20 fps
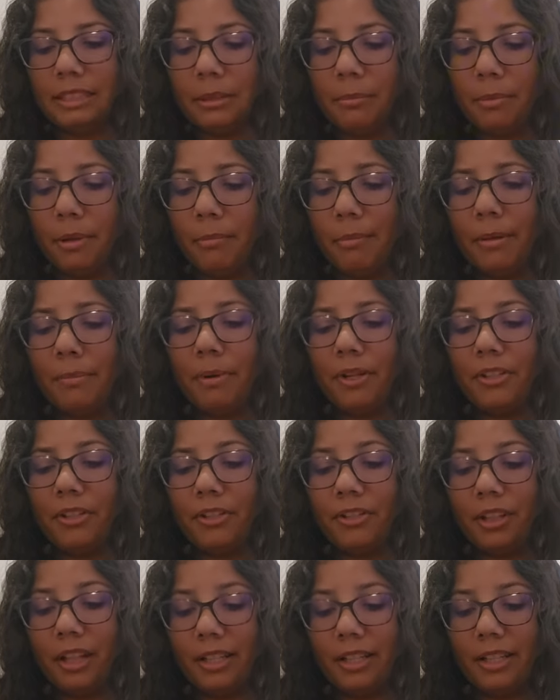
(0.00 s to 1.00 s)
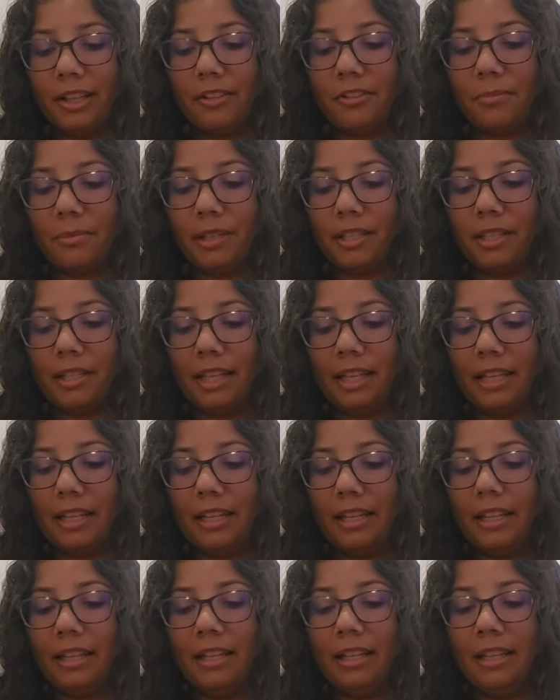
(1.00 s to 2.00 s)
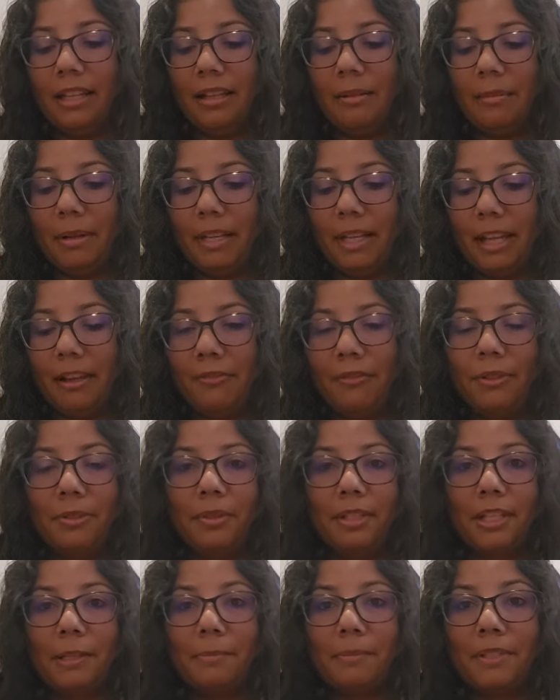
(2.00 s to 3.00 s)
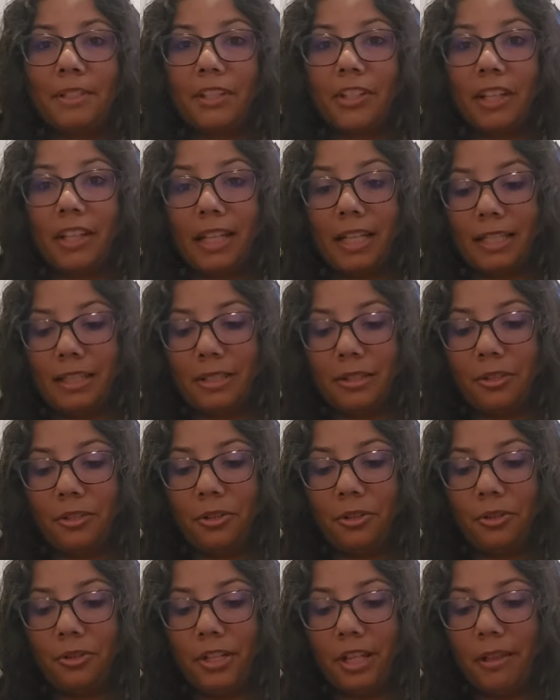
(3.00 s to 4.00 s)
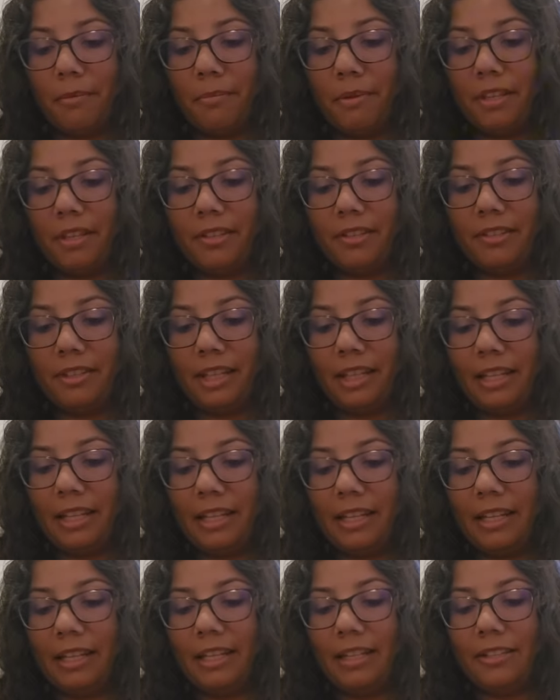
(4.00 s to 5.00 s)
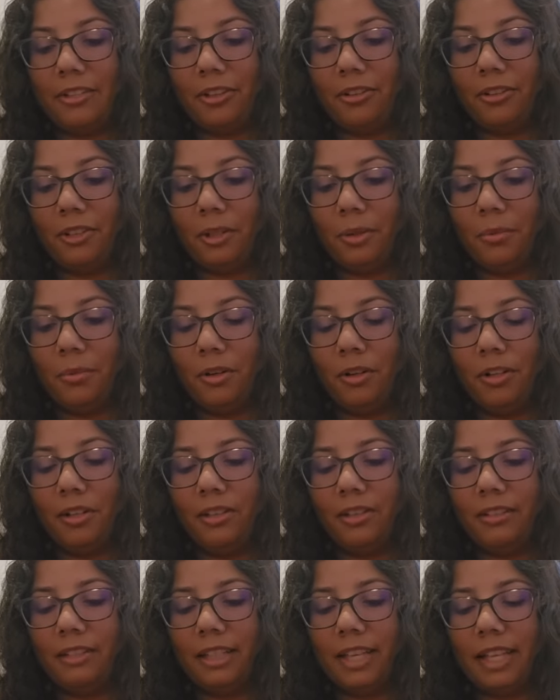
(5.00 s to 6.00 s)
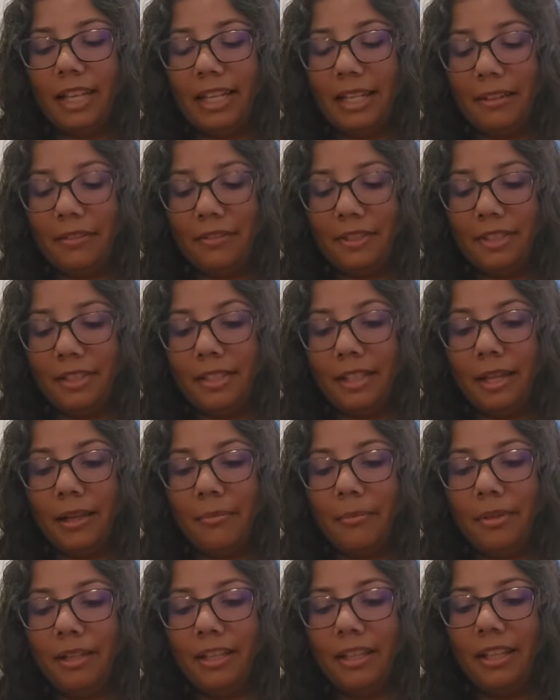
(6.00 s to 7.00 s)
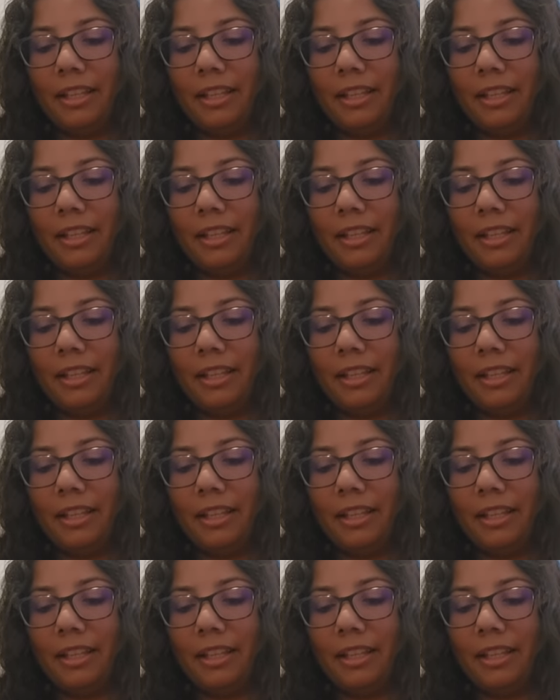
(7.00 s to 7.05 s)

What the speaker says: But my brother-in-law tells me that my nephew keeps looking at the crochet piece that is on their wall that I gifted them.